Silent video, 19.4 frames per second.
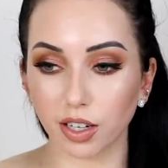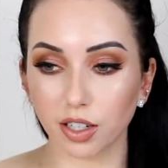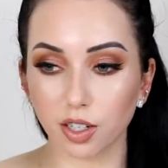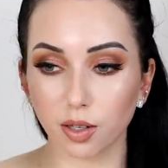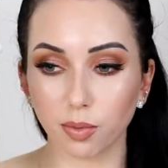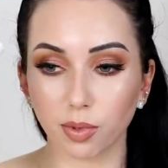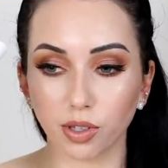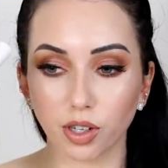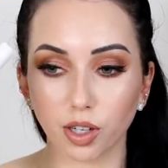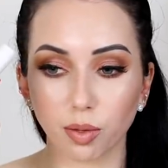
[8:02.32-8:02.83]

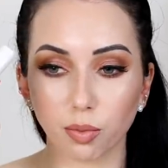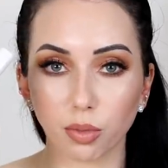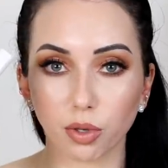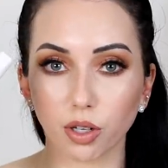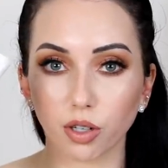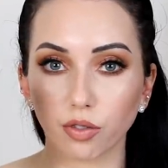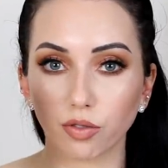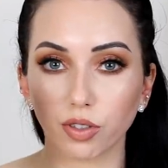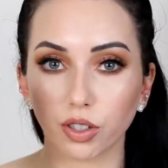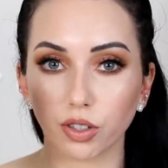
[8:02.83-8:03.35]
Fenty Beauty
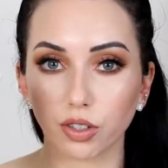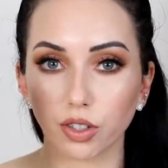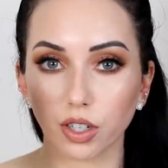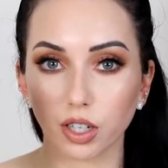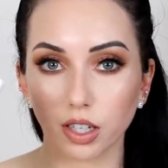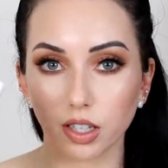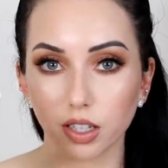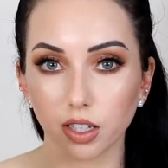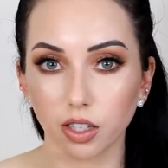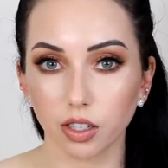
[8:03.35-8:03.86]
Pro Filter
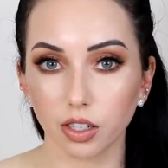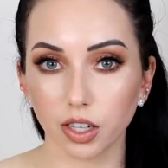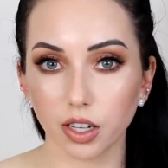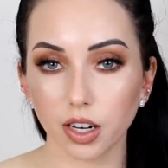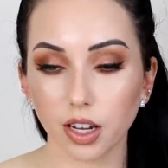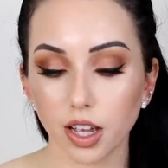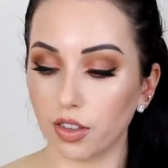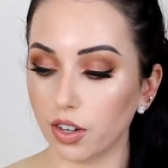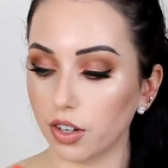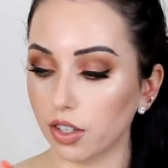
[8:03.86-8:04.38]
Concealer.
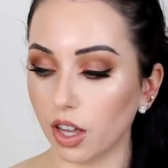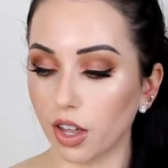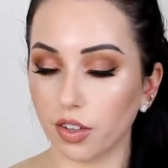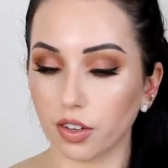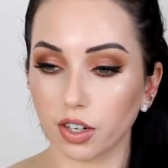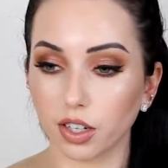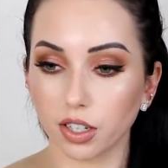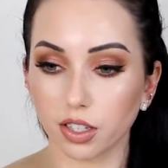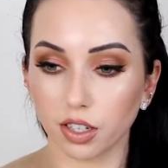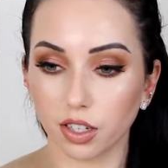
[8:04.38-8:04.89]
There's
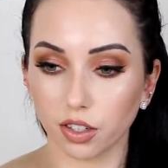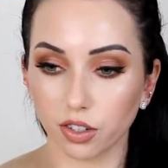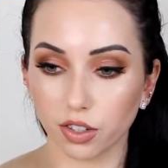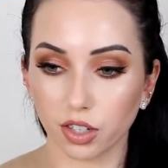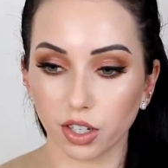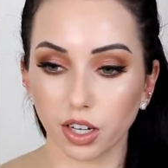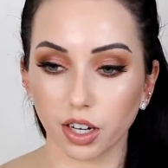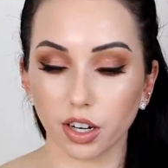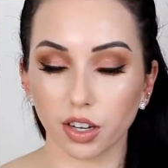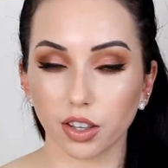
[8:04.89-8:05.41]
other
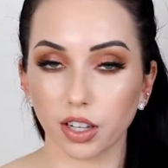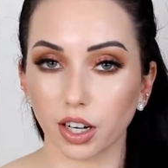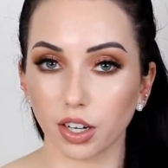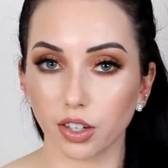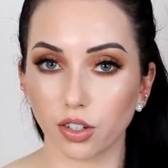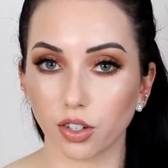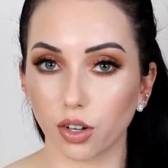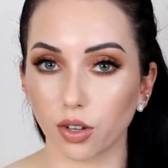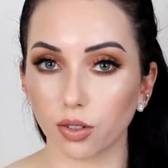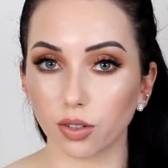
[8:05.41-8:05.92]
concealers in here that I
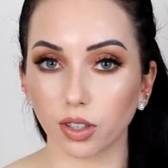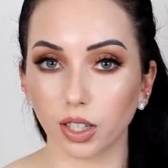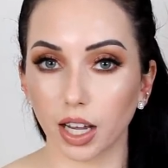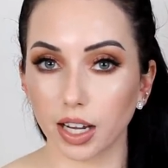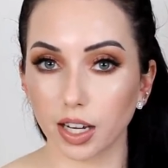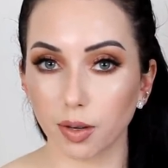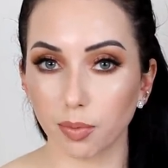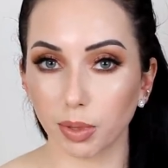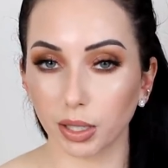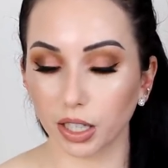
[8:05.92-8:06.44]
don't
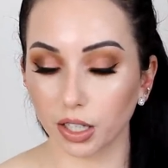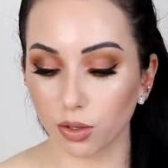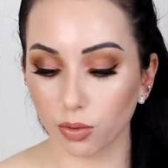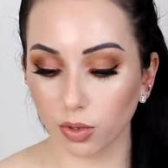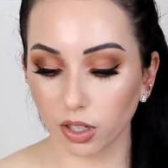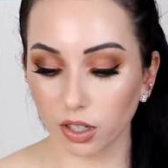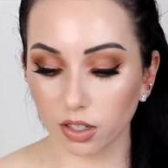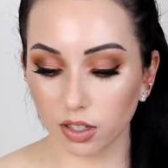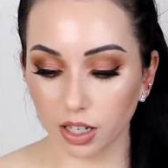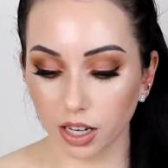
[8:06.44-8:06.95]
like, but this
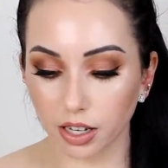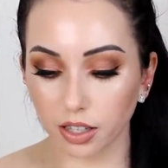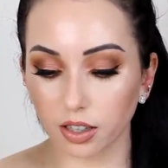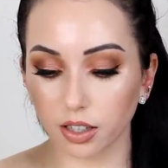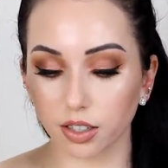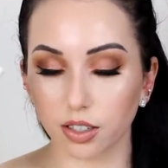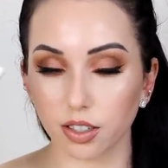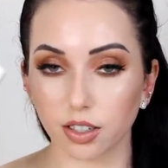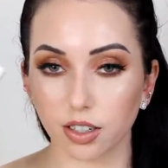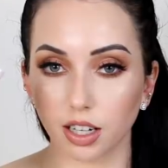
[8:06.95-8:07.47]
one is like
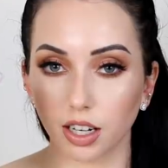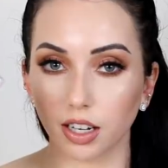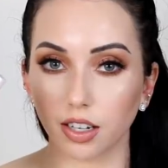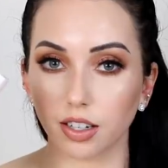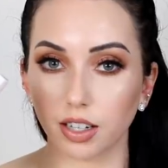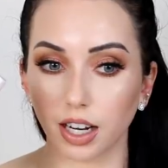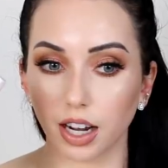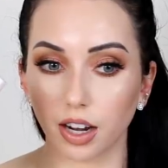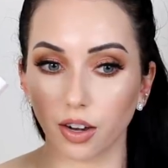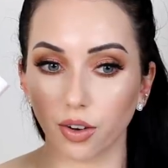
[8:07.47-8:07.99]
the
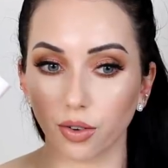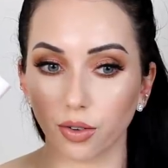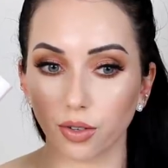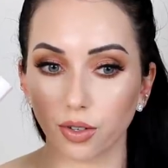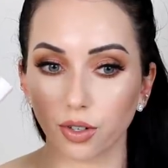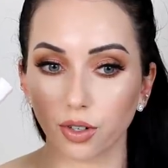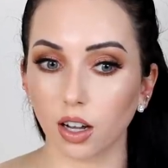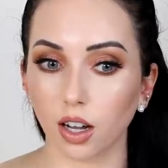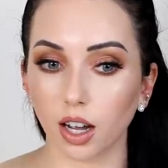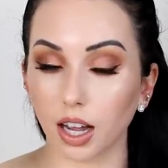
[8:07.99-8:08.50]

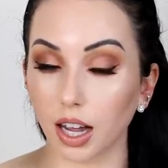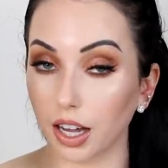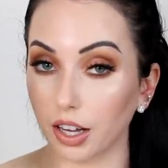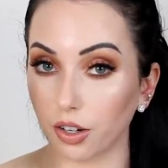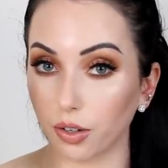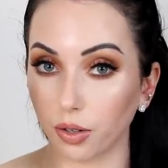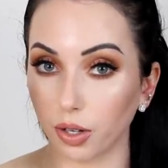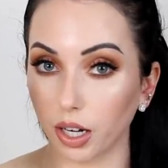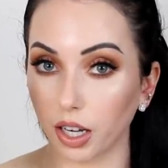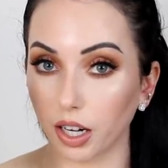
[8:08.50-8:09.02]
standout I
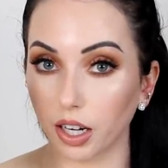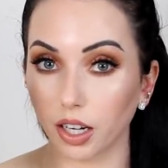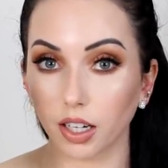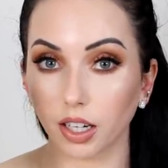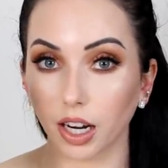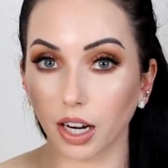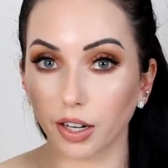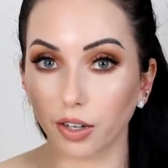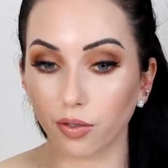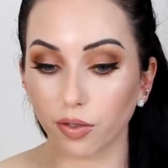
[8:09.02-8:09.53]
don't get it
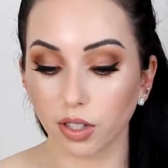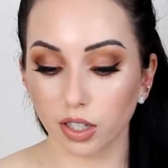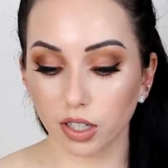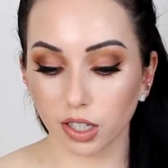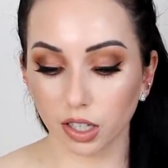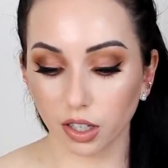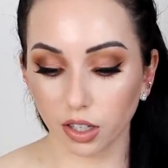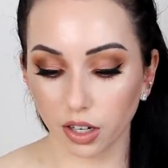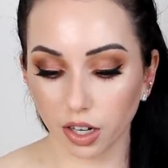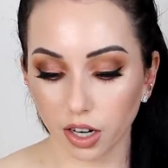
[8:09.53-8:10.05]
kind of
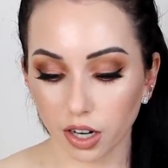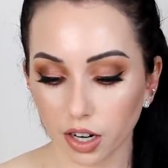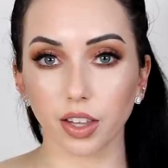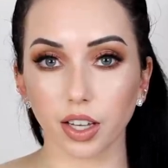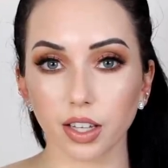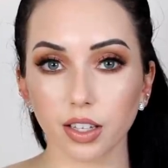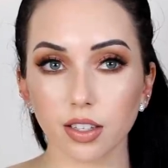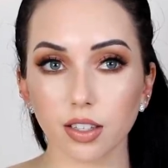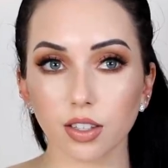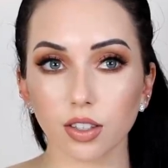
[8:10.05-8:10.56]
concealer.
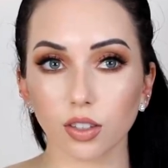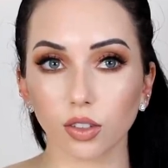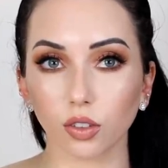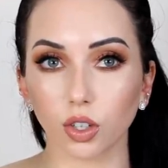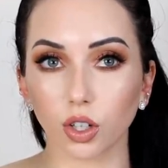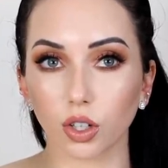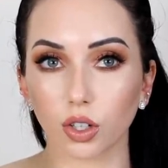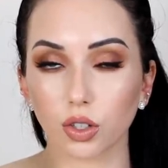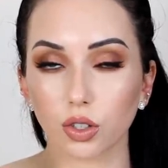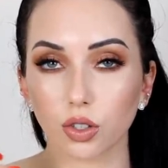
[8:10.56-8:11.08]
This
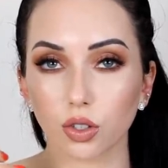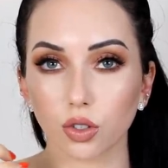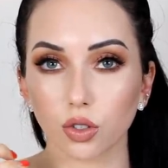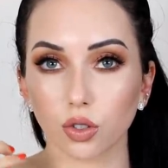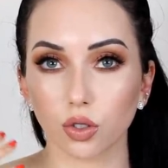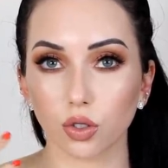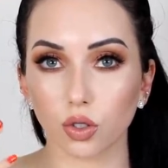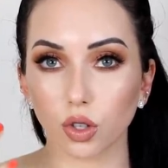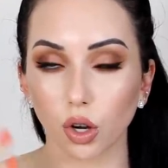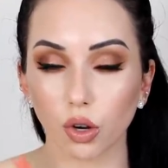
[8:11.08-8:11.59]
looks
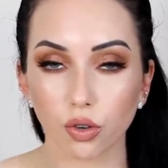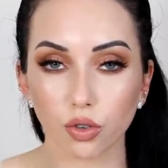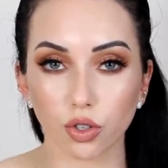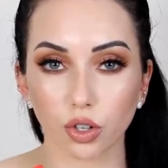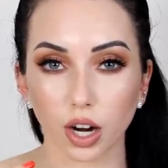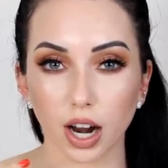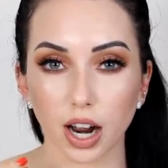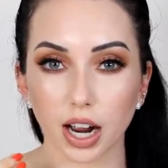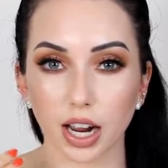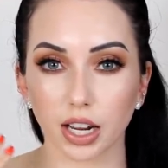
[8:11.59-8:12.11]
so
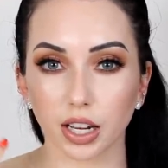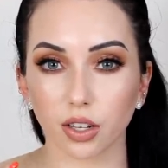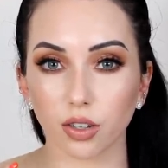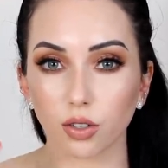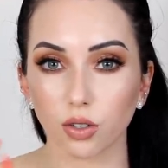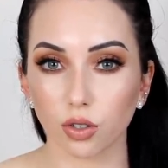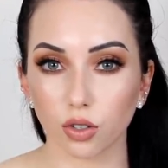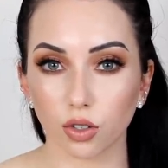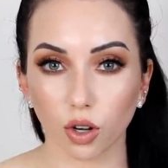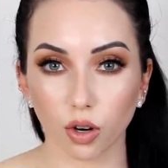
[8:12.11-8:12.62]
dry,
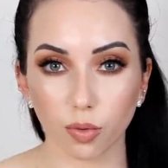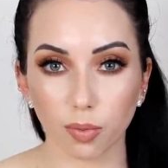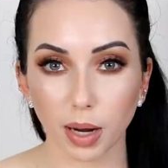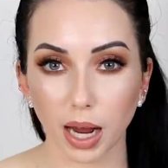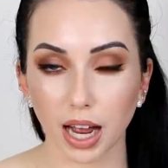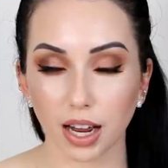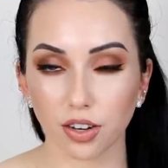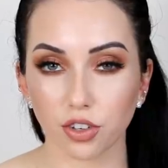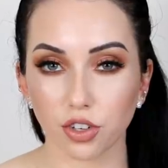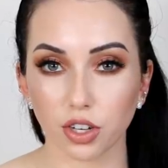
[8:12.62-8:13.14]
so
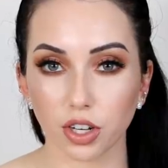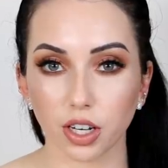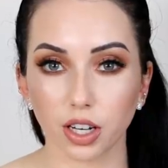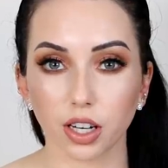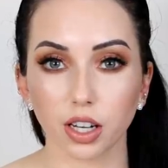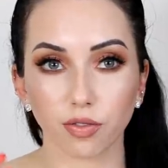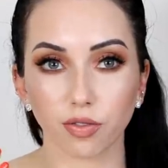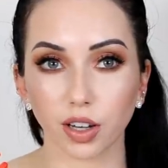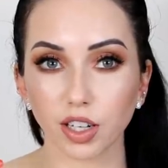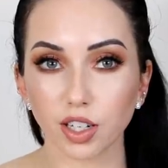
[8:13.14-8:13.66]

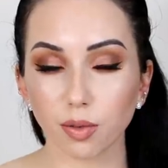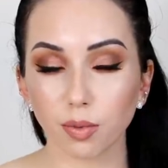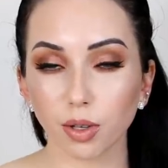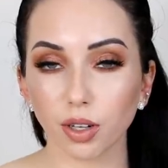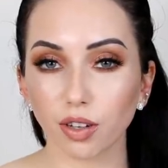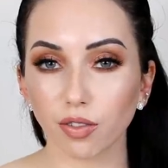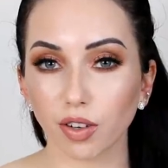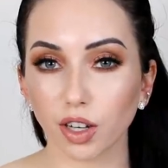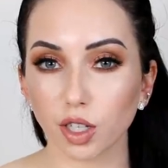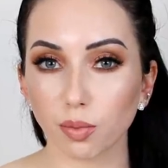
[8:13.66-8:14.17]
patchy. Fenty
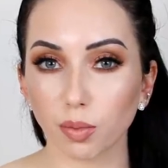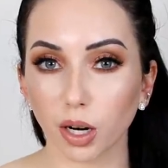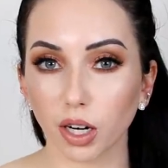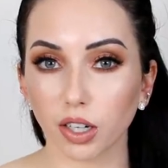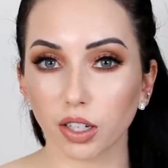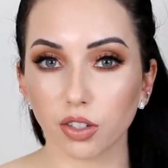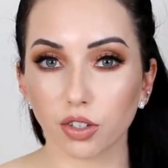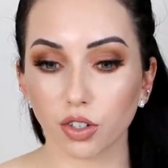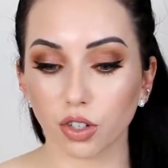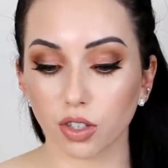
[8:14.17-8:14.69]
Beauty face
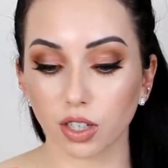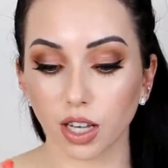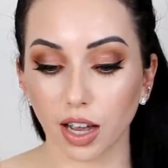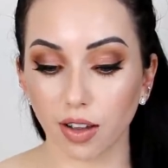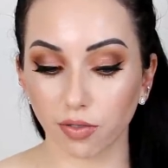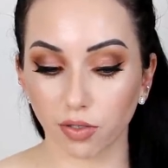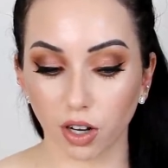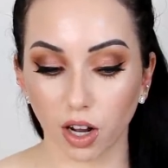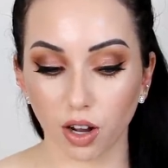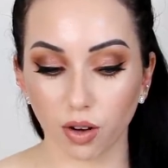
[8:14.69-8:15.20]
products just
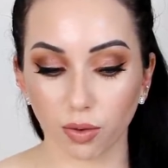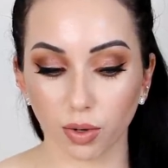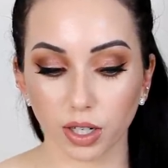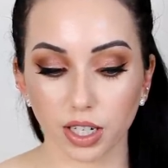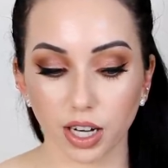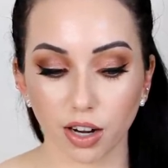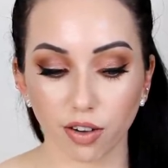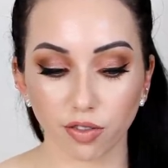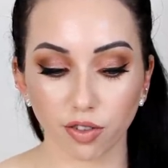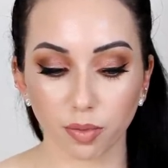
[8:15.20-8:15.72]
have not worked
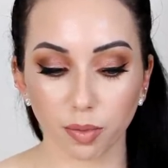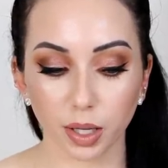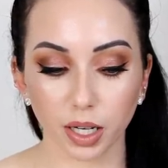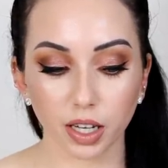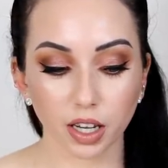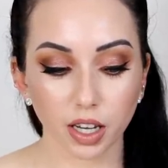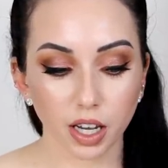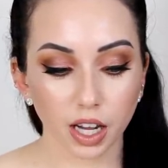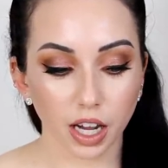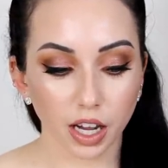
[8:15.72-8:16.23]
out for
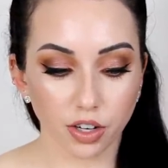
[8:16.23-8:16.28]
me.